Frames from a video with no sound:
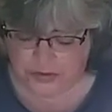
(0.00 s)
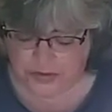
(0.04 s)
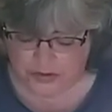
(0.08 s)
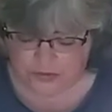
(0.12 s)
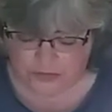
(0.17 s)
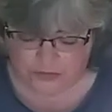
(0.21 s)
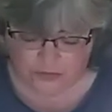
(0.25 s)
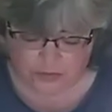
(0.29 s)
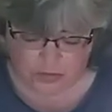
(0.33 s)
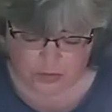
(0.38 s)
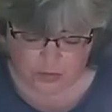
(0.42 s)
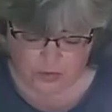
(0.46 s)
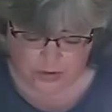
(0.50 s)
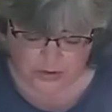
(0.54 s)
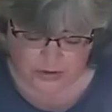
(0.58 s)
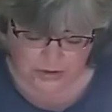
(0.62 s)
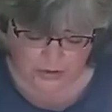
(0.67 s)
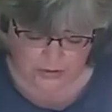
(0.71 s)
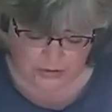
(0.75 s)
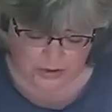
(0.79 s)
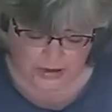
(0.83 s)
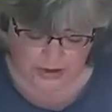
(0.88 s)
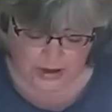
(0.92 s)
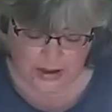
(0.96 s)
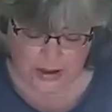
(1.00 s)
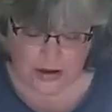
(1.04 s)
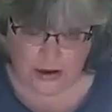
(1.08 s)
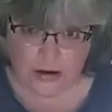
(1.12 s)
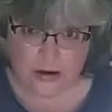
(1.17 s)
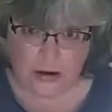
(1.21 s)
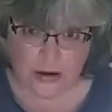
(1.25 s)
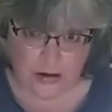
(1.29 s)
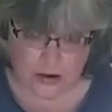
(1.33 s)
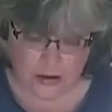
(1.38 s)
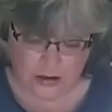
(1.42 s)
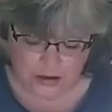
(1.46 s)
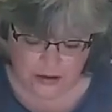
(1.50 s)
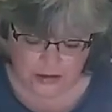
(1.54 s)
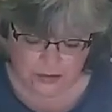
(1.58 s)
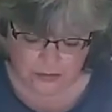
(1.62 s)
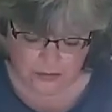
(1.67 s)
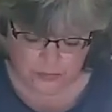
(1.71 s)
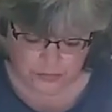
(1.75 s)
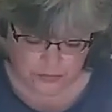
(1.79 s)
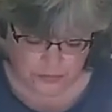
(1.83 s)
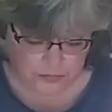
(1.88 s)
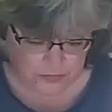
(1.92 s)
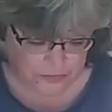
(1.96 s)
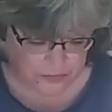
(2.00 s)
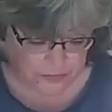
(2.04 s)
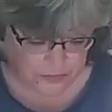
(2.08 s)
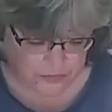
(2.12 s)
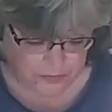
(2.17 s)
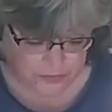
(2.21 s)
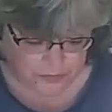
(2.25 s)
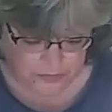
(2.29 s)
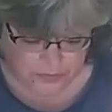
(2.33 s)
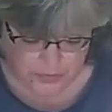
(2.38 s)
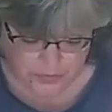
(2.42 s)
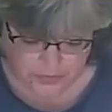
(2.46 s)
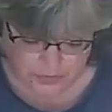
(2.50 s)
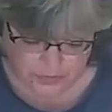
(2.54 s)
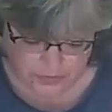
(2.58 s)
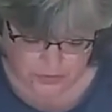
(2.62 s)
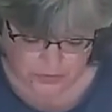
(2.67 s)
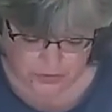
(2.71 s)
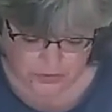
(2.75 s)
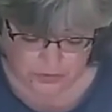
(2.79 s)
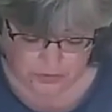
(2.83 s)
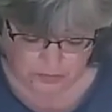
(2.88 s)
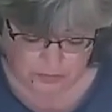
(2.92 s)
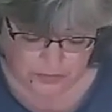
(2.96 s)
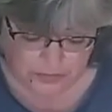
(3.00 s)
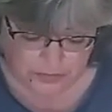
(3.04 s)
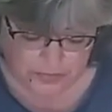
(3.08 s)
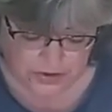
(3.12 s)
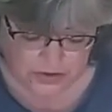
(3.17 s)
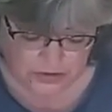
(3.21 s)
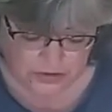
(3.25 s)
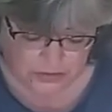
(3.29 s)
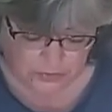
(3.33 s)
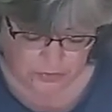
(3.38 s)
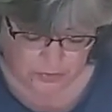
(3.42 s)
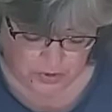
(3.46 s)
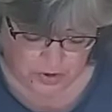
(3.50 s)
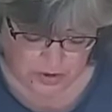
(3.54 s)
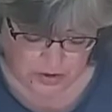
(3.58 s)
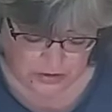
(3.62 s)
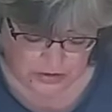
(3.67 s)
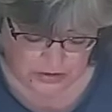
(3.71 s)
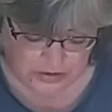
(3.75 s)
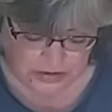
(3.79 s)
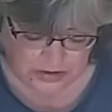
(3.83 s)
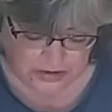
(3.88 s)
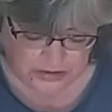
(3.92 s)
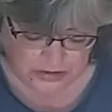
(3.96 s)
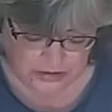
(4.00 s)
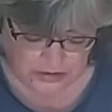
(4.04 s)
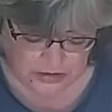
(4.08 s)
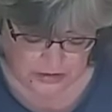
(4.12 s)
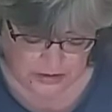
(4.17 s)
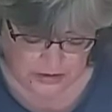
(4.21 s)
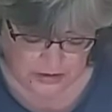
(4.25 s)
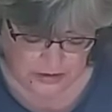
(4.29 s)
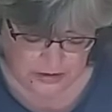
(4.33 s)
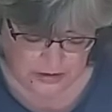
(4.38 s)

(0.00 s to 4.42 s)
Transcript: roll it out again, just repeat the process.